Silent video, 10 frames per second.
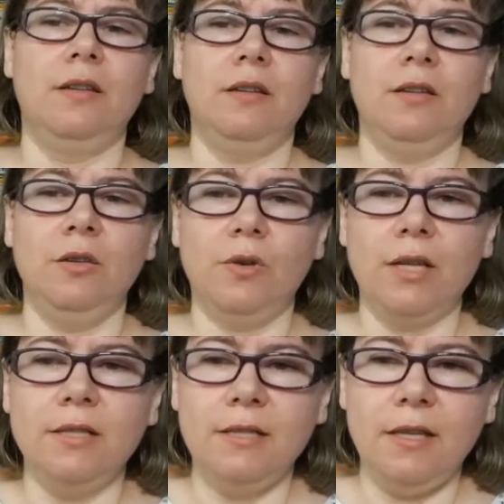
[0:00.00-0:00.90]
You
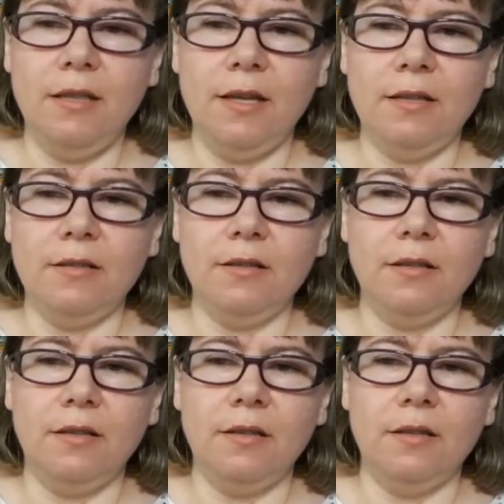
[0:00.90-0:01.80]
can see that
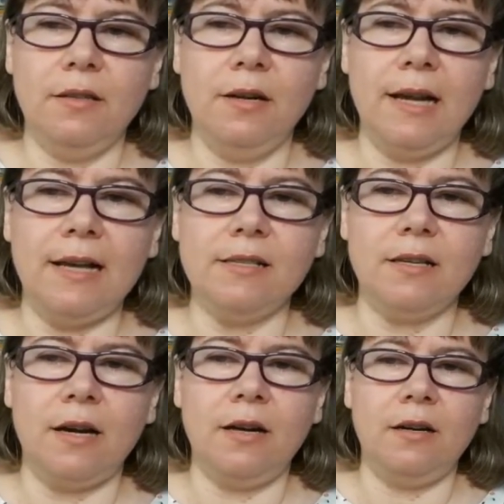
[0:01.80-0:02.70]
the lines
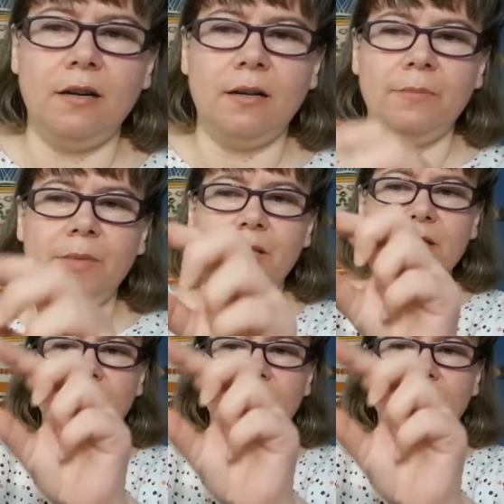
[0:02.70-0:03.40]
are a bit